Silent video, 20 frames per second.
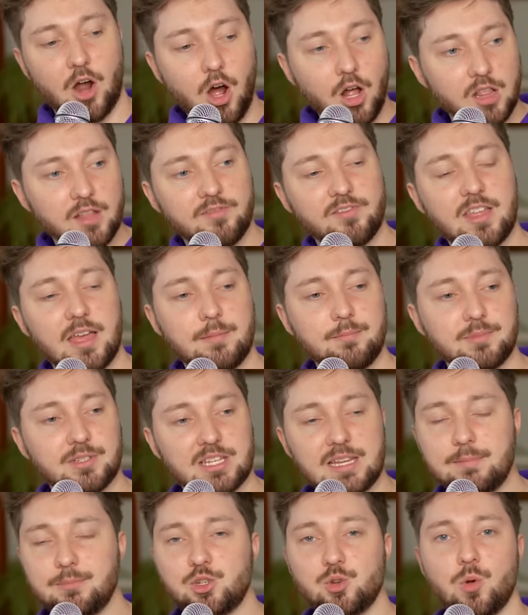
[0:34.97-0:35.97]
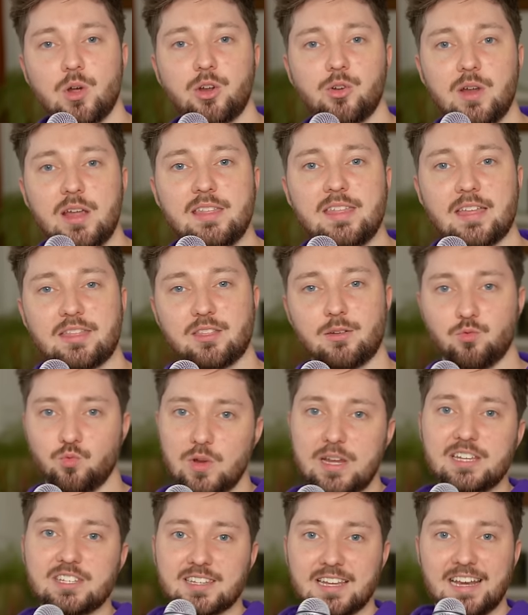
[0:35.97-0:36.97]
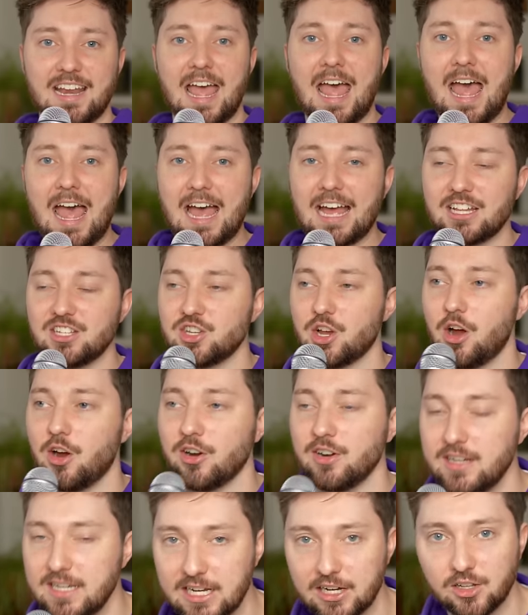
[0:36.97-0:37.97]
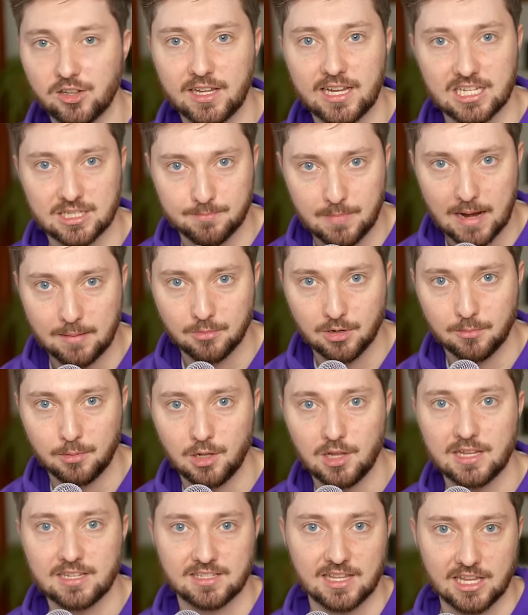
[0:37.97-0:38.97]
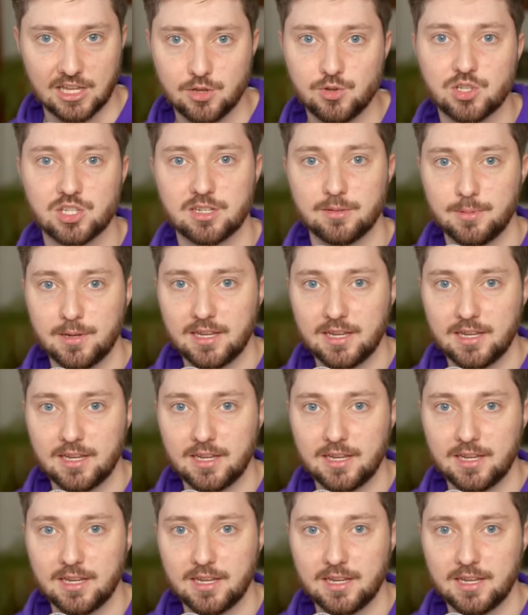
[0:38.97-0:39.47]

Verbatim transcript: all of them seem to agree that the recent ads aren't nearly as memorable as they used to